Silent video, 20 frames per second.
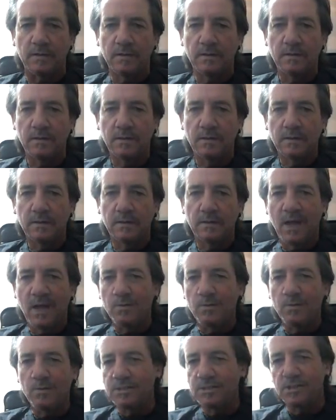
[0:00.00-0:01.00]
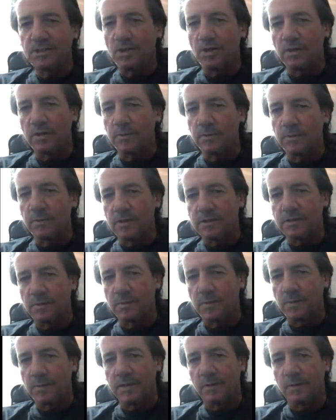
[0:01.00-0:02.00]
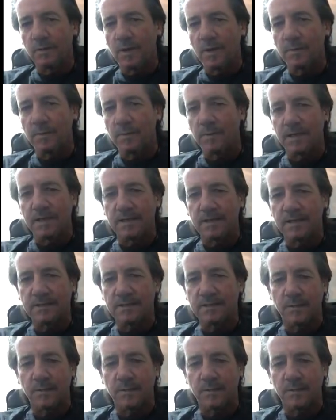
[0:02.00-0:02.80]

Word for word: How was it Tottenham and Arsenal played at Wembley in their semi,